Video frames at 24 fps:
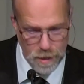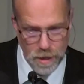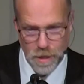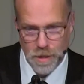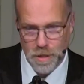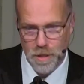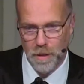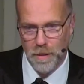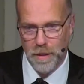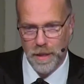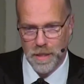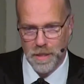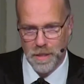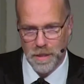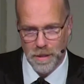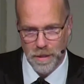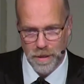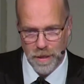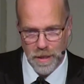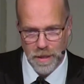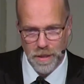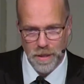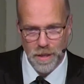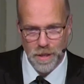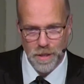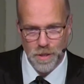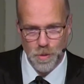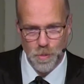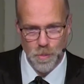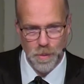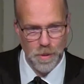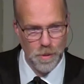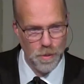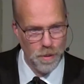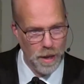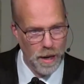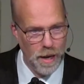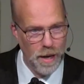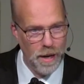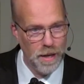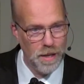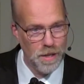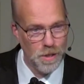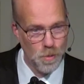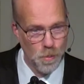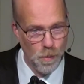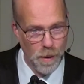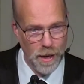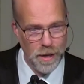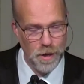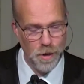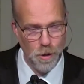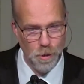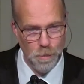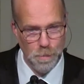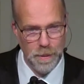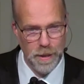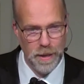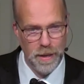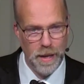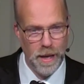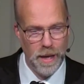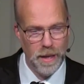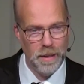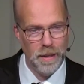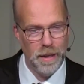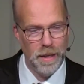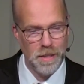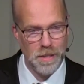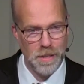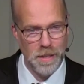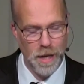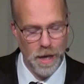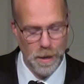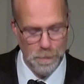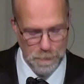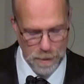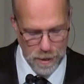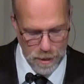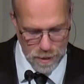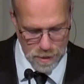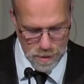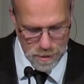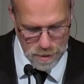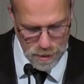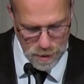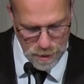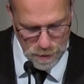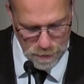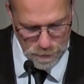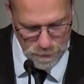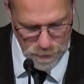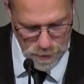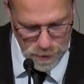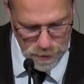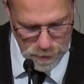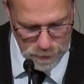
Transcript: So let's look at this with eyes wide open and let's not be deceived.